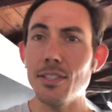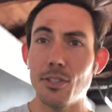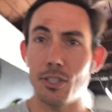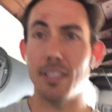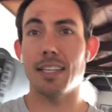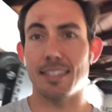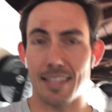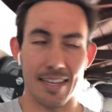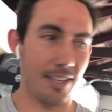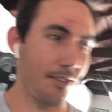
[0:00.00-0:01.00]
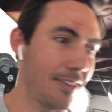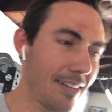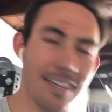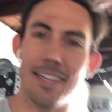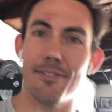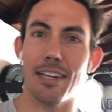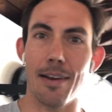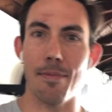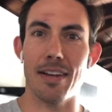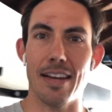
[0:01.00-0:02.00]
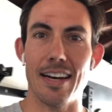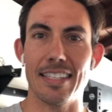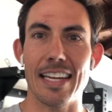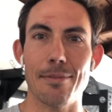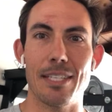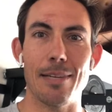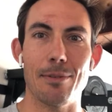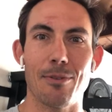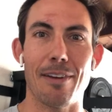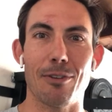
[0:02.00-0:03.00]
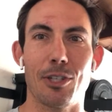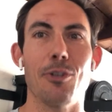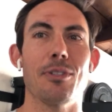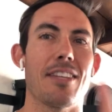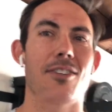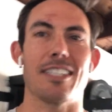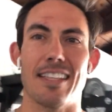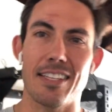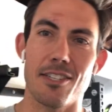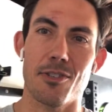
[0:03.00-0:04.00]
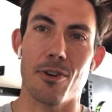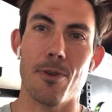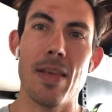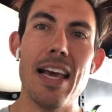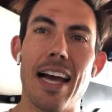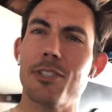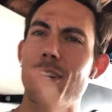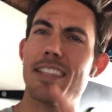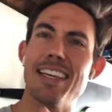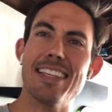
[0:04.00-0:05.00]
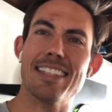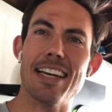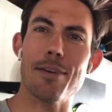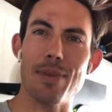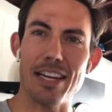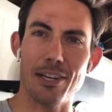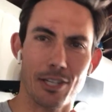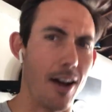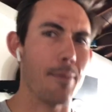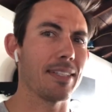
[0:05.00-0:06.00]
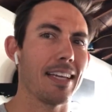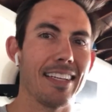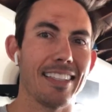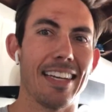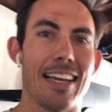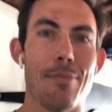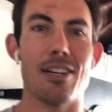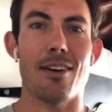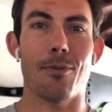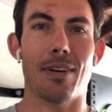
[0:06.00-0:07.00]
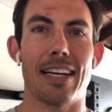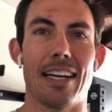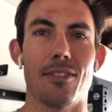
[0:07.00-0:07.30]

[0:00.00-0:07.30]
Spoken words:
She says thank you ahead of time. Dan seems to favor Tuesday 30. This is true. Actually, I think he said he'd be here commentating today, but not working